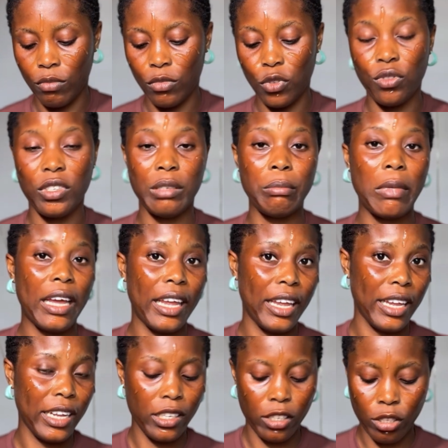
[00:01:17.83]
using my
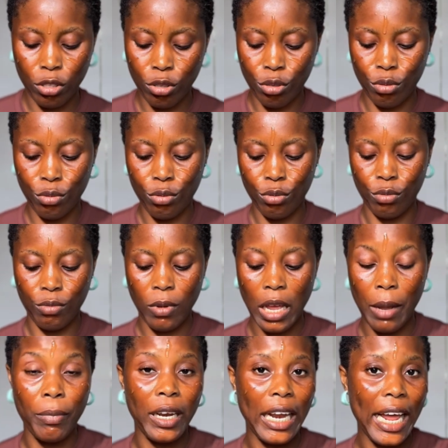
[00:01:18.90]
hand to
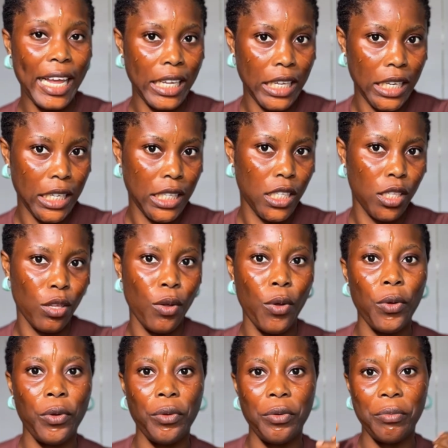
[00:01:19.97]
apply it
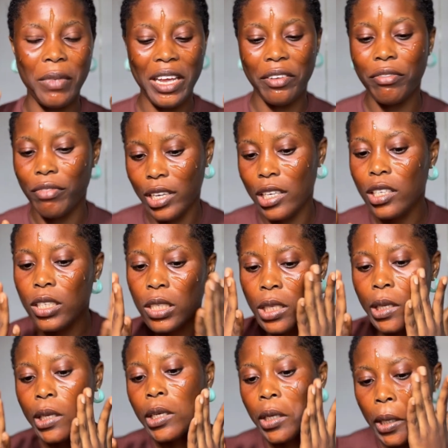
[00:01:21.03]
on my face.
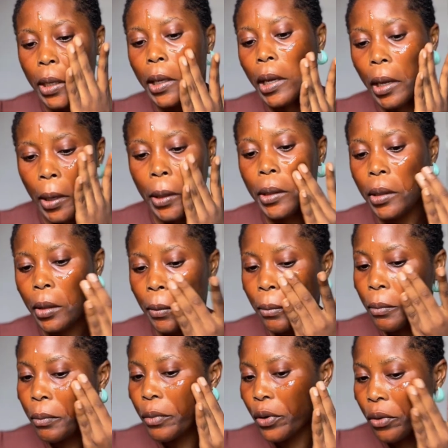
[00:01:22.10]
Yeah,
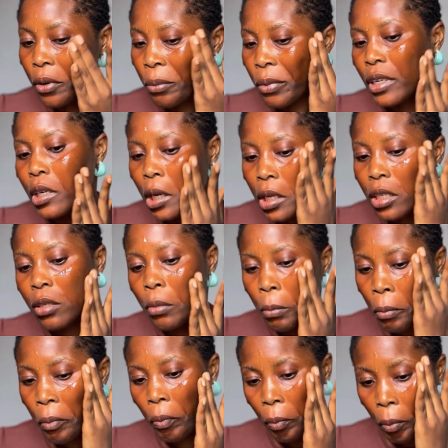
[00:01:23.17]
be rubbing
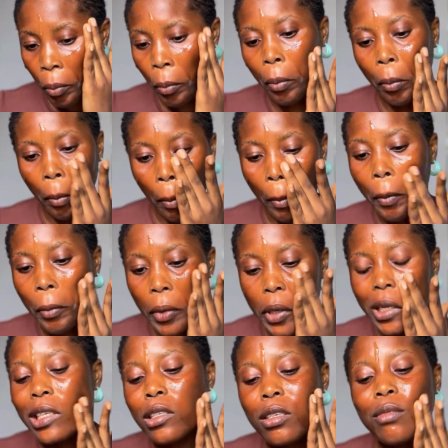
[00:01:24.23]
it
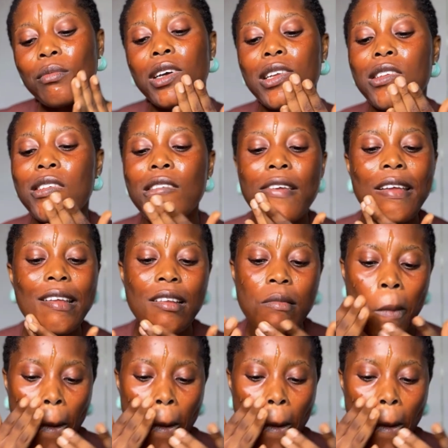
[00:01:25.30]
into my skin.